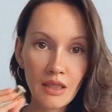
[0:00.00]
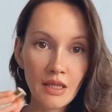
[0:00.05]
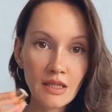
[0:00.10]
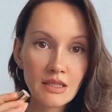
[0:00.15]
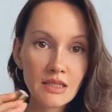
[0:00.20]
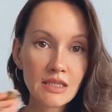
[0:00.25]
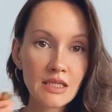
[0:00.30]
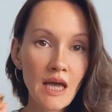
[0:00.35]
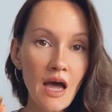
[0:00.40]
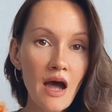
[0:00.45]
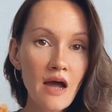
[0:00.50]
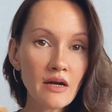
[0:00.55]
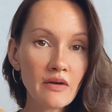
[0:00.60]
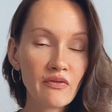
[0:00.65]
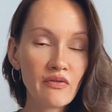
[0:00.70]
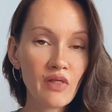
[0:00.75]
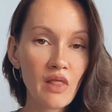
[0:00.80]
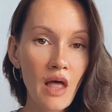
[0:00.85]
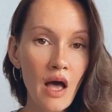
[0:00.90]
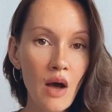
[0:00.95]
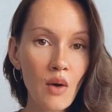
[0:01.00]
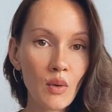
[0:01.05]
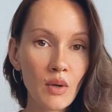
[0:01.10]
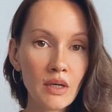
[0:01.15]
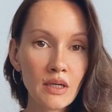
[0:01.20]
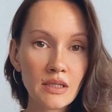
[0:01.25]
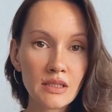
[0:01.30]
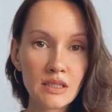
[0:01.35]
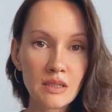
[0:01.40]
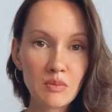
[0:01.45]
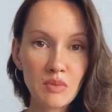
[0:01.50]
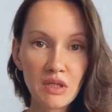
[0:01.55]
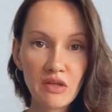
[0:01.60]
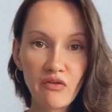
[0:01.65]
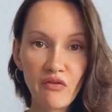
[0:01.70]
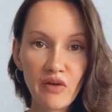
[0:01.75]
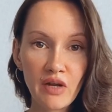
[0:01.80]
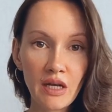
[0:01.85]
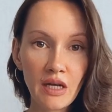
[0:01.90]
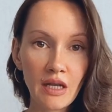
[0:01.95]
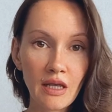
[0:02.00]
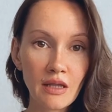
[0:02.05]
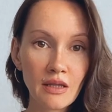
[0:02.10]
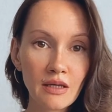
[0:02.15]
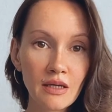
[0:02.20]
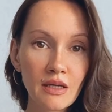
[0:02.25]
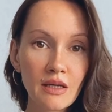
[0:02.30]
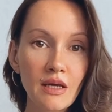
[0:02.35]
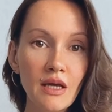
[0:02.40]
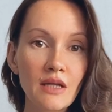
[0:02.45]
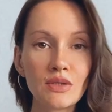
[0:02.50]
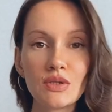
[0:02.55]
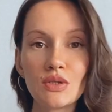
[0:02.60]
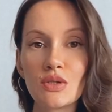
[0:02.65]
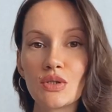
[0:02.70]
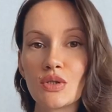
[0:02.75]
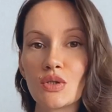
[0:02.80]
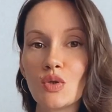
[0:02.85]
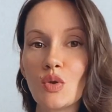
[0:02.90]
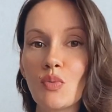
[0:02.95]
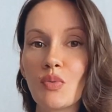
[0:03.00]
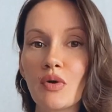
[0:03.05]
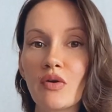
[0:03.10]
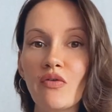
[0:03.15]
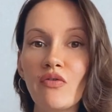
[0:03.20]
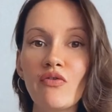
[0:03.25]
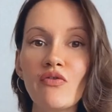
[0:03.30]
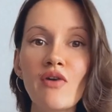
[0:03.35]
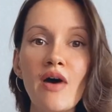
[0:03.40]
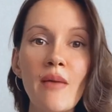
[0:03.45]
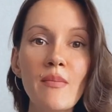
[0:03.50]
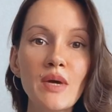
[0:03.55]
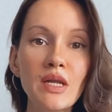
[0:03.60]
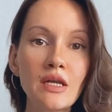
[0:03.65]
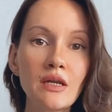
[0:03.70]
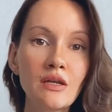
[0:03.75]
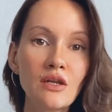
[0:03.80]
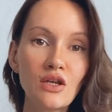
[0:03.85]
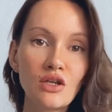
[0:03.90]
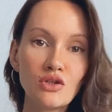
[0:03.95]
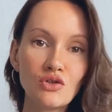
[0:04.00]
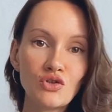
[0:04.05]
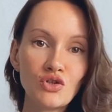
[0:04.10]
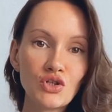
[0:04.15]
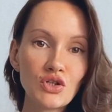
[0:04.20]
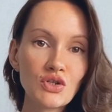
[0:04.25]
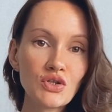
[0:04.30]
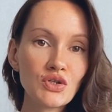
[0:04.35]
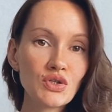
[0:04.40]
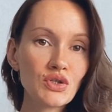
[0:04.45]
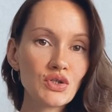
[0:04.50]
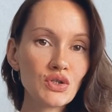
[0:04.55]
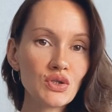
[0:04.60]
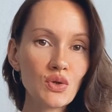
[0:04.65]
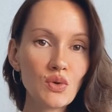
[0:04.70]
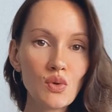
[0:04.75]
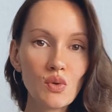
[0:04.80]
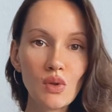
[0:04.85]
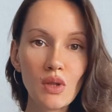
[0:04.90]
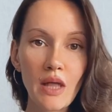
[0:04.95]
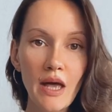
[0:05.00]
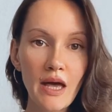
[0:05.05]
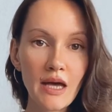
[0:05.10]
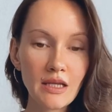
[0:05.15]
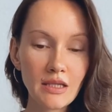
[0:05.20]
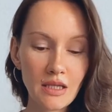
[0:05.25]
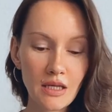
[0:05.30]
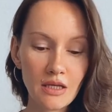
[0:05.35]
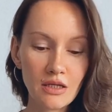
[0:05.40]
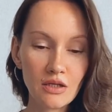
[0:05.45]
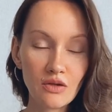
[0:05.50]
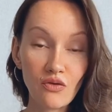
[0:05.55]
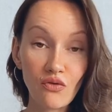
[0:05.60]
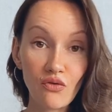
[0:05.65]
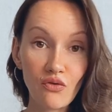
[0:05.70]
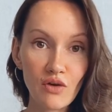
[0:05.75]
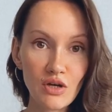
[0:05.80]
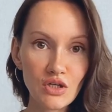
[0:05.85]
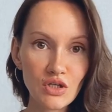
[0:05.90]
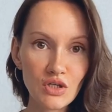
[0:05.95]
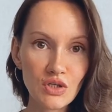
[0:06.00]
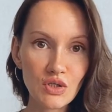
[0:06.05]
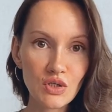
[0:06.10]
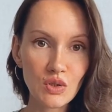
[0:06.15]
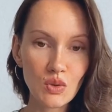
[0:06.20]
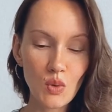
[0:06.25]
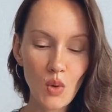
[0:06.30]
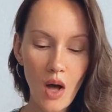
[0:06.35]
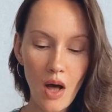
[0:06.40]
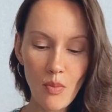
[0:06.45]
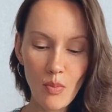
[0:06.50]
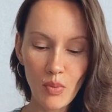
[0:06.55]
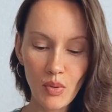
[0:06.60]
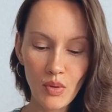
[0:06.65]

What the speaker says: that tiare flower is a bit vanillic and super feminine and just so light, and it freshens you up.